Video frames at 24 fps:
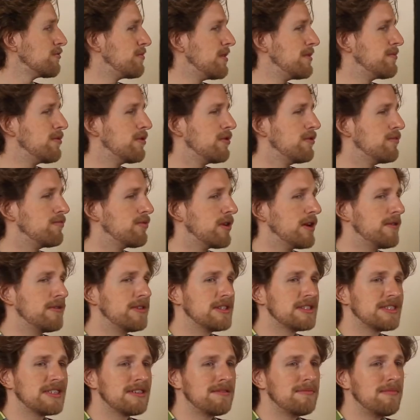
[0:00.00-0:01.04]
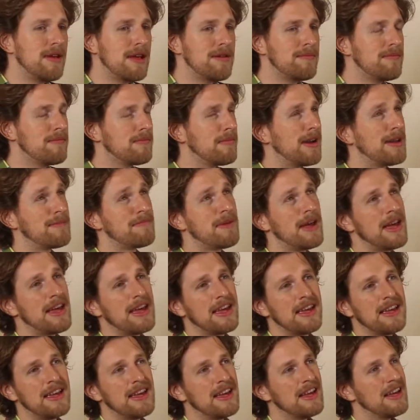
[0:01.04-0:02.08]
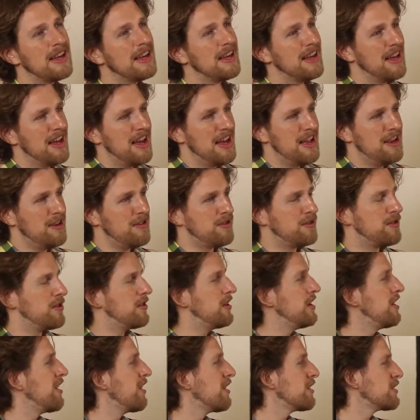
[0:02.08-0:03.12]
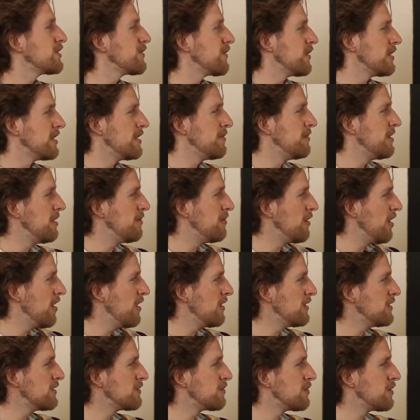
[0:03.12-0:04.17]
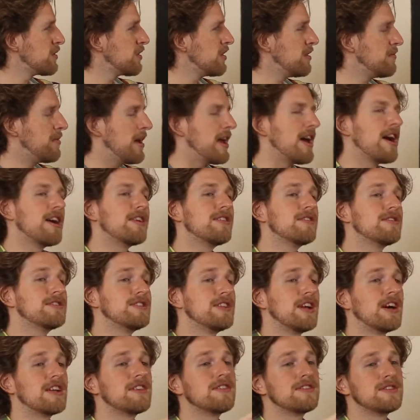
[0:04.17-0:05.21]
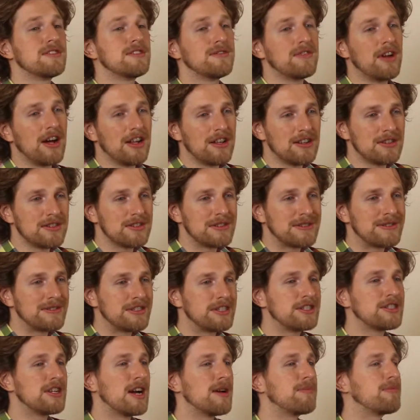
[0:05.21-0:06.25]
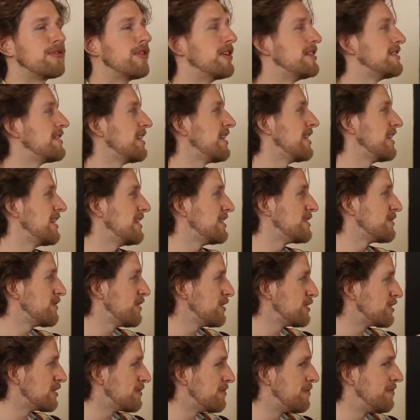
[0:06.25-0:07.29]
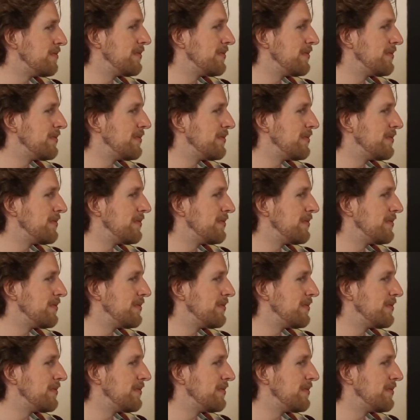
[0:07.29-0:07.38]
people who previously might pay $30 for unlimited blogs were going to pay hundreds and hundreds of dollars just to upgrade to the latest version.